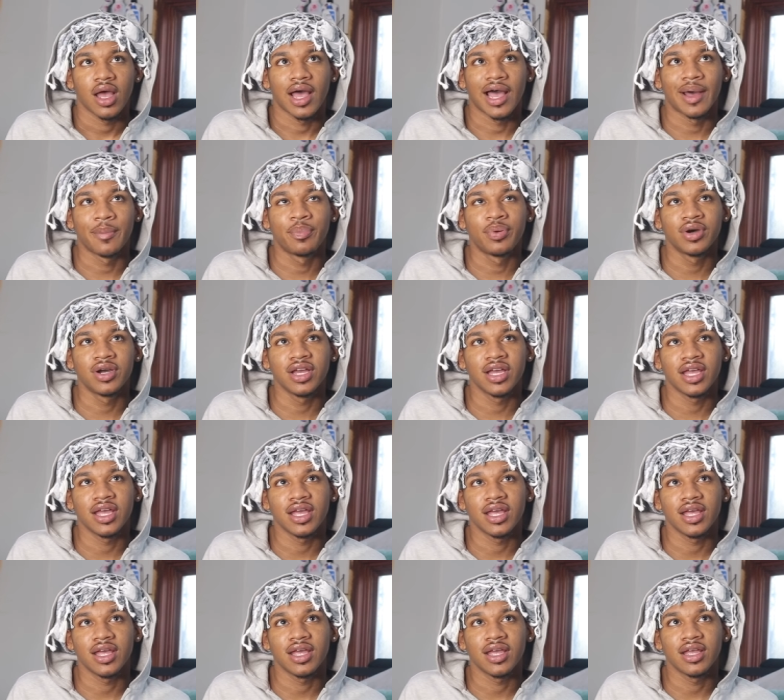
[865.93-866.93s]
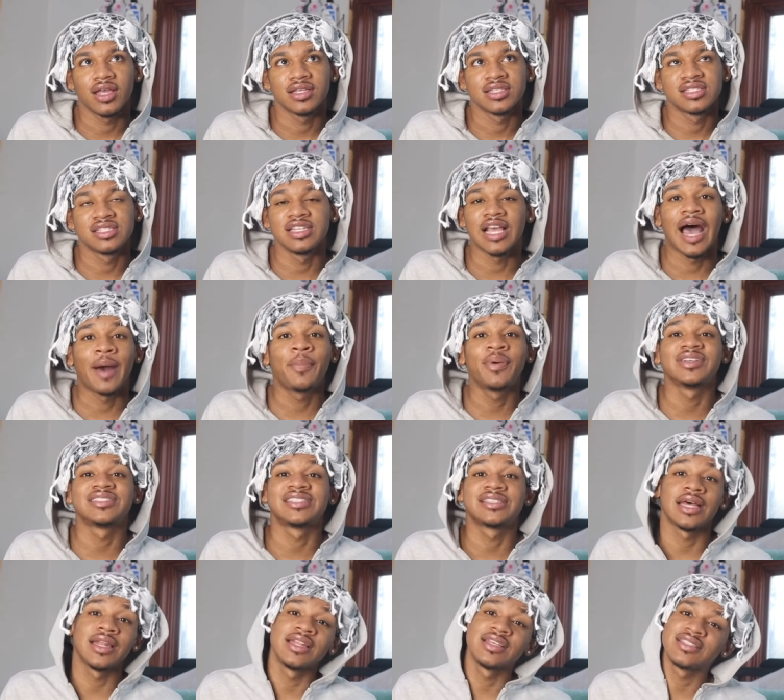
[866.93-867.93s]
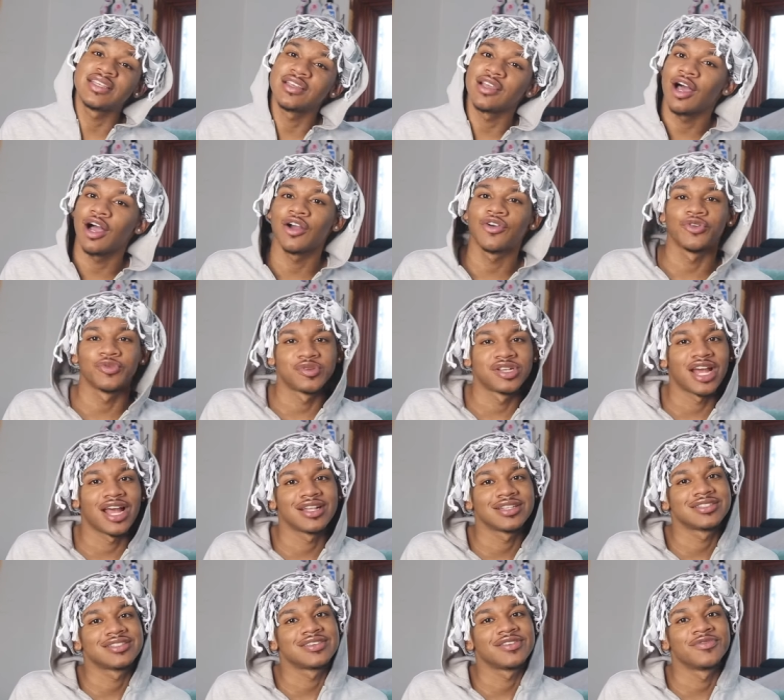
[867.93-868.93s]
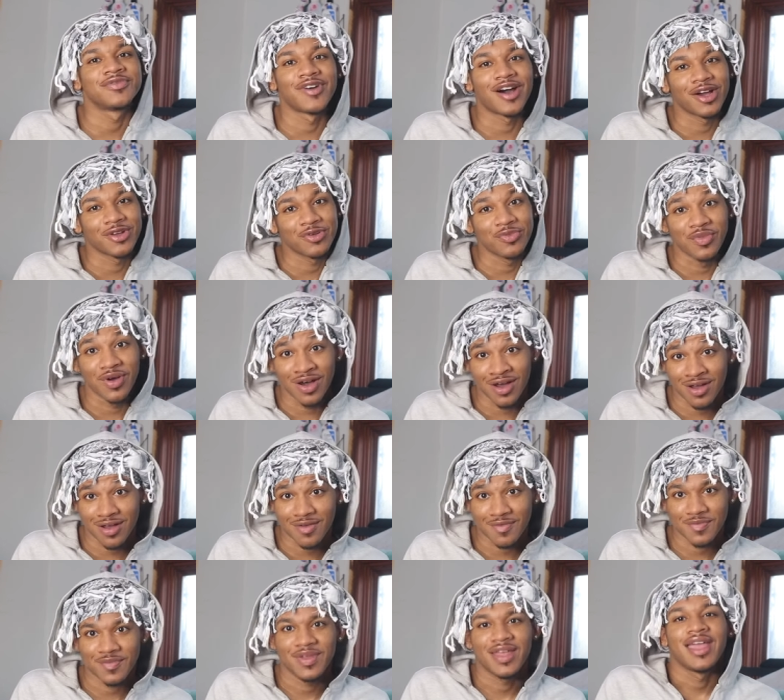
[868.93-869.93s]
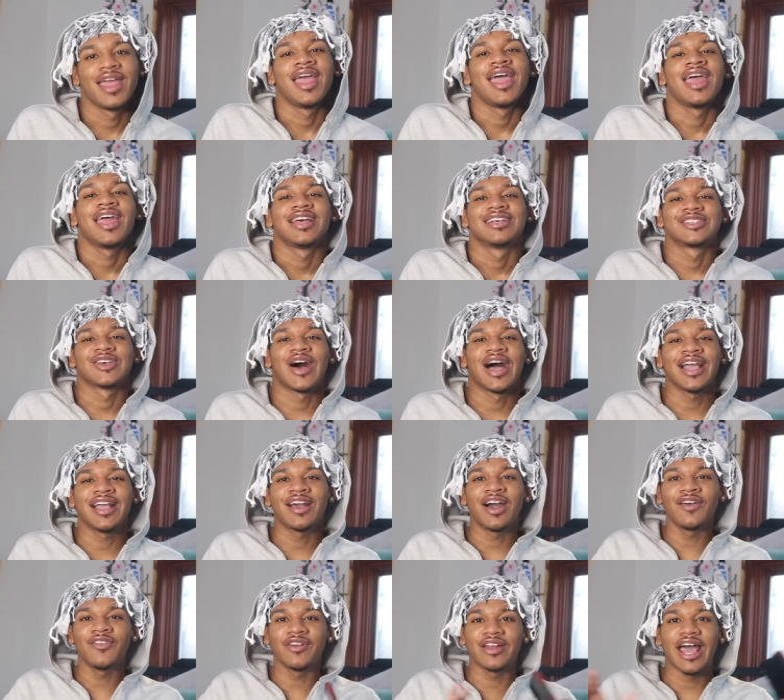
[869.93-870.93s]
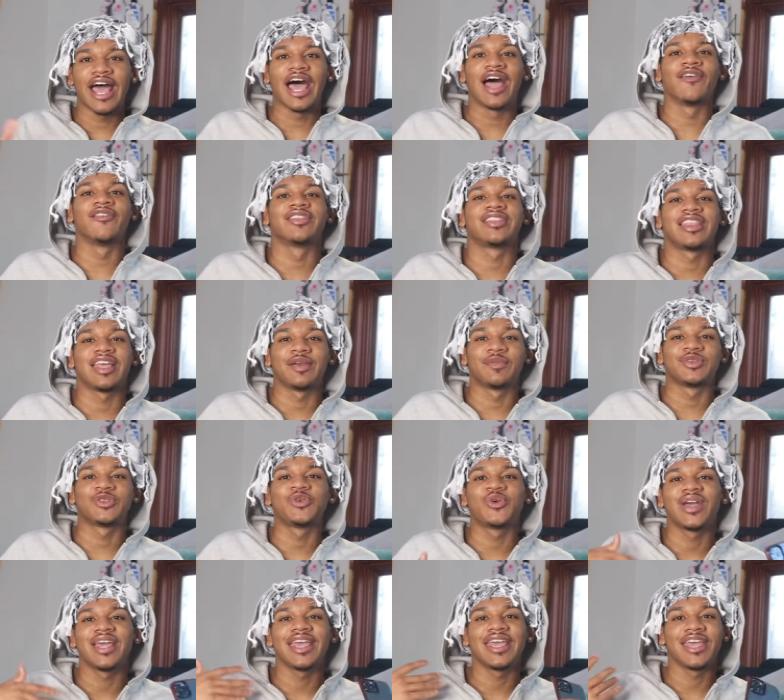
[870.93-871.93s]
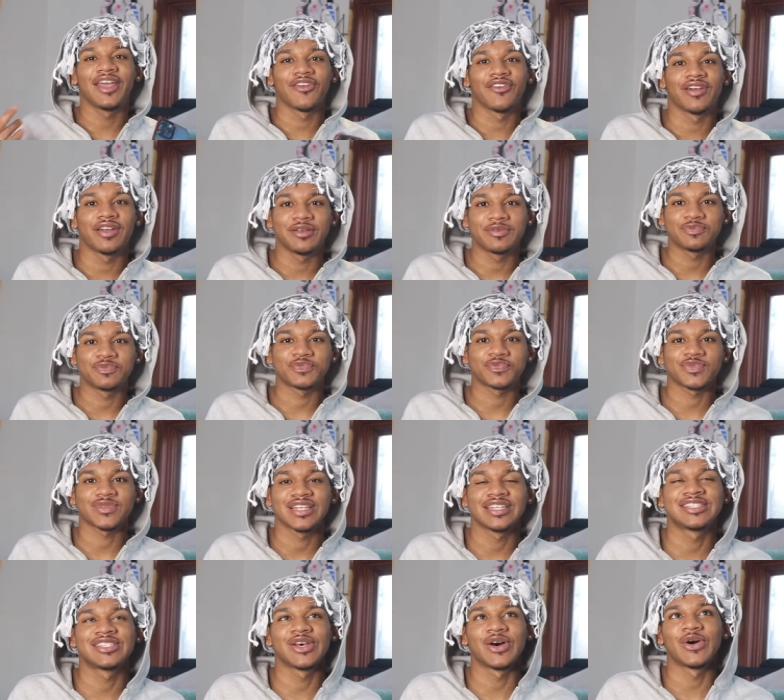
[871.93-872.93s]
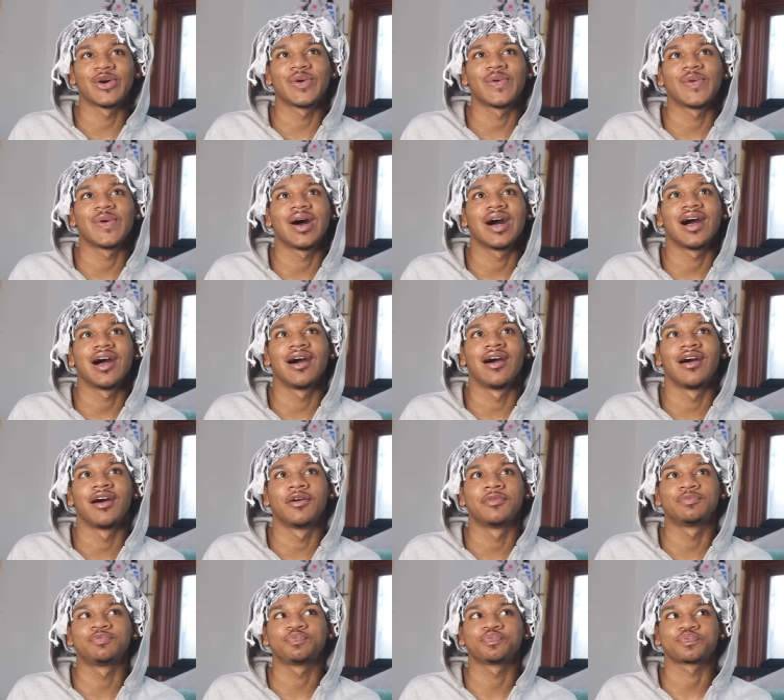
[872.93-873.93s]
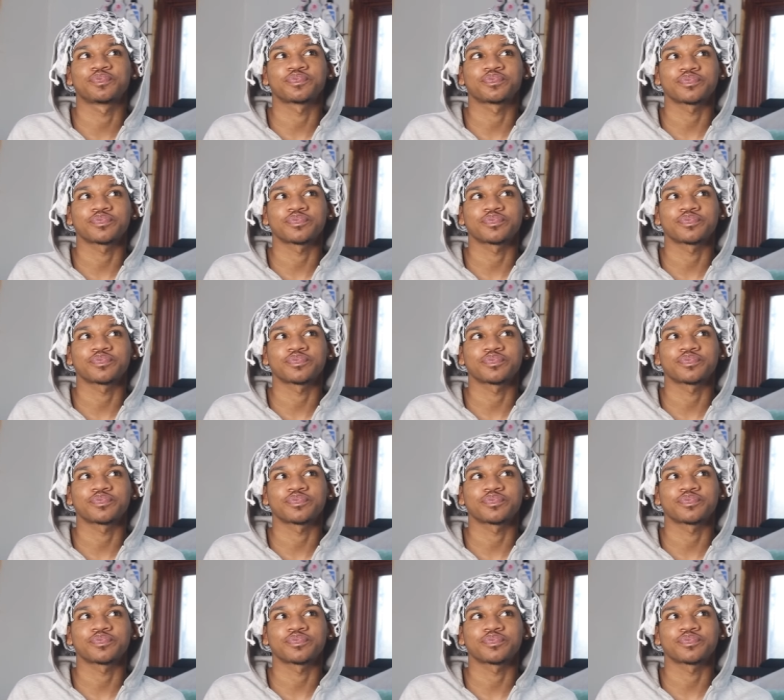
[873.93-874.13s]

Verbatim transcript: I put See, I put send this in y'all group chats volume up. So I covered everything, but you could hear it. So, um,